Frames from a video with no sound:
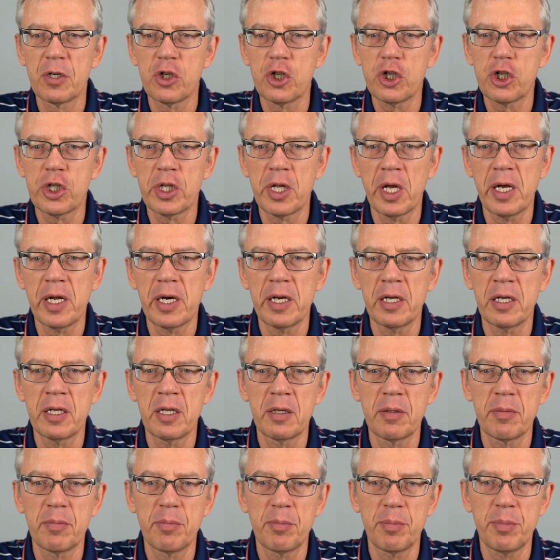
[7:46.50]

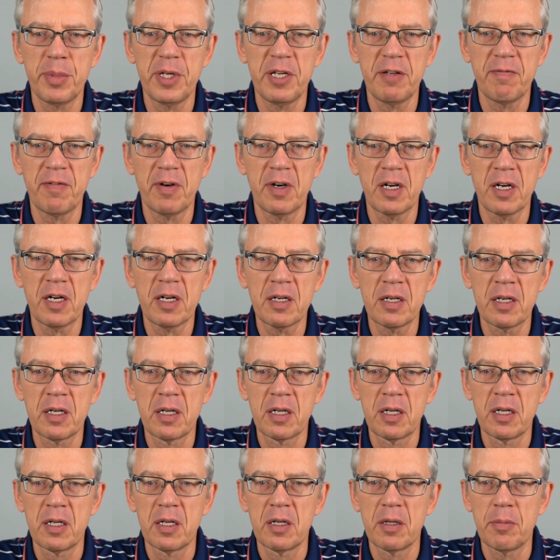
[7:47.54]
4 piwa,
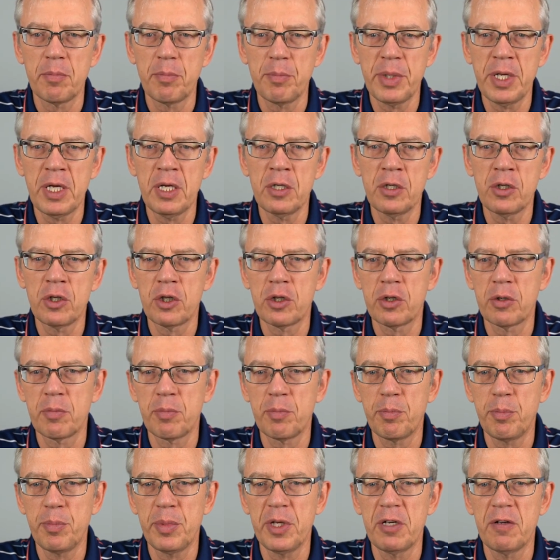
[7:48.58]
5
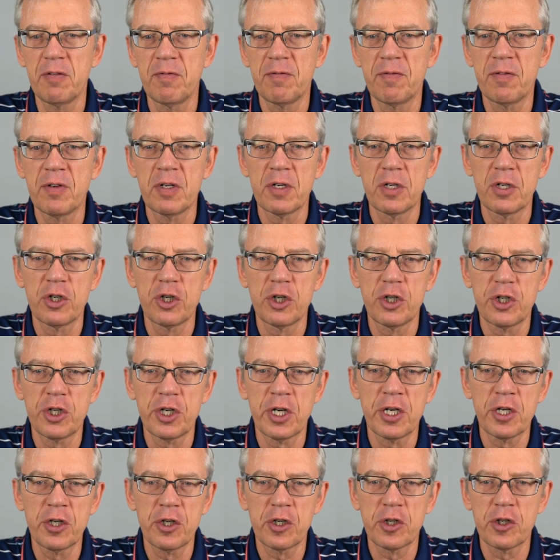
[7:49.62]
piw,
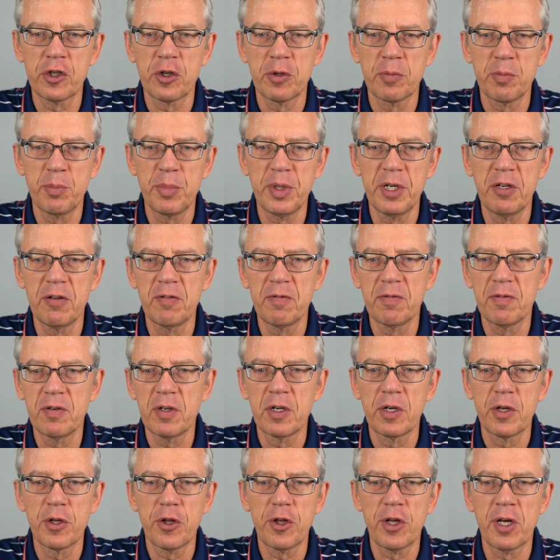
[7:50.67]
6
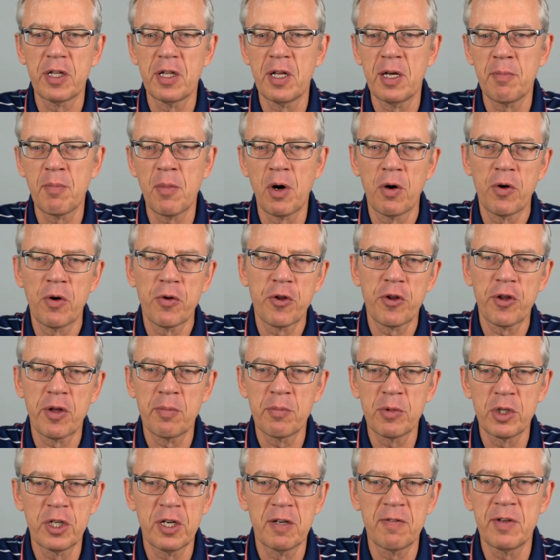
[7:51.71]
piw, 7,
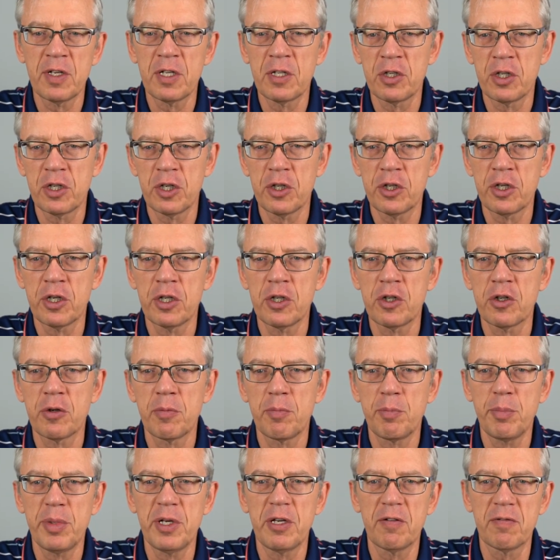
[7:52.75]
8, 9, 10
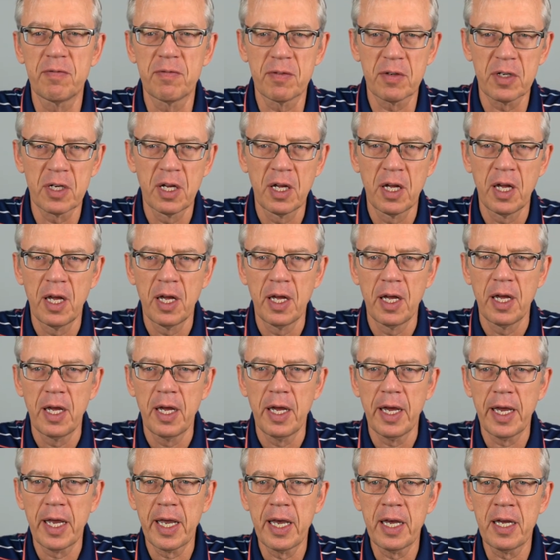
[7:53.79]
piw.
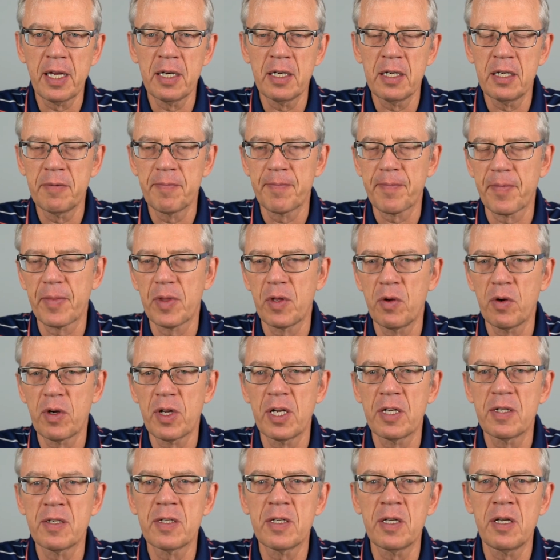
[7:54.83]
Again, you
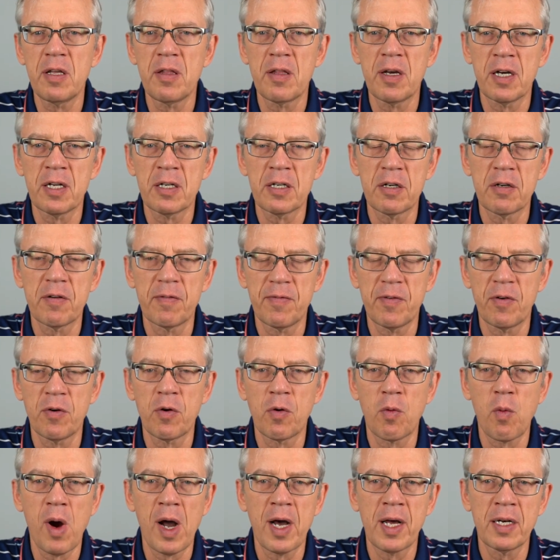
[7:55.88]
can see that for
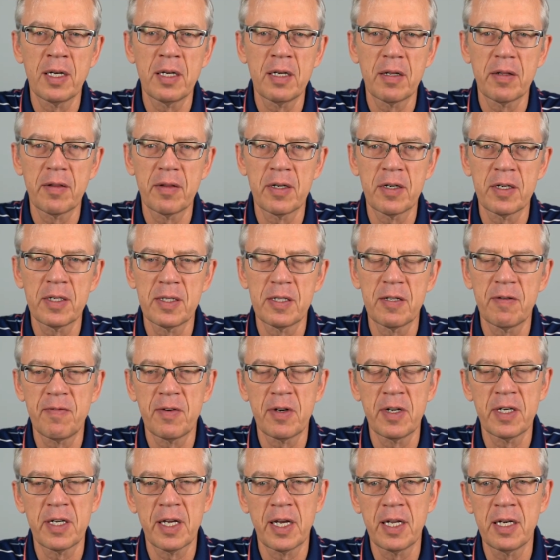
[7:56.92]
1 there is
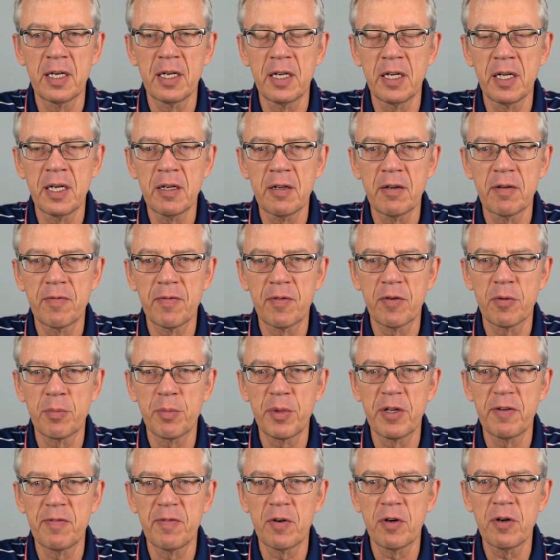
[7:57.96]
different ending for
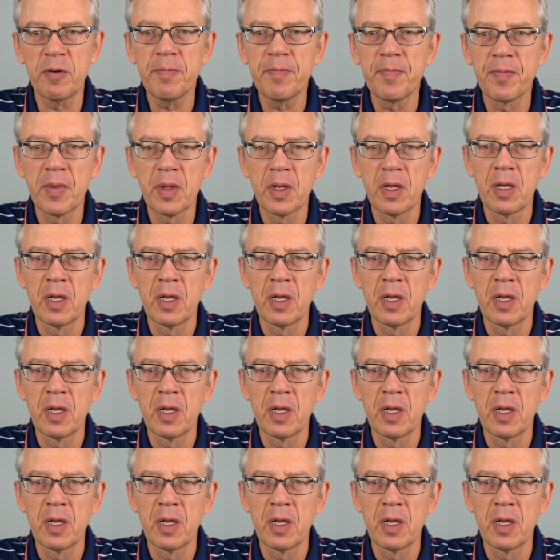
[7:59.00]
piwo.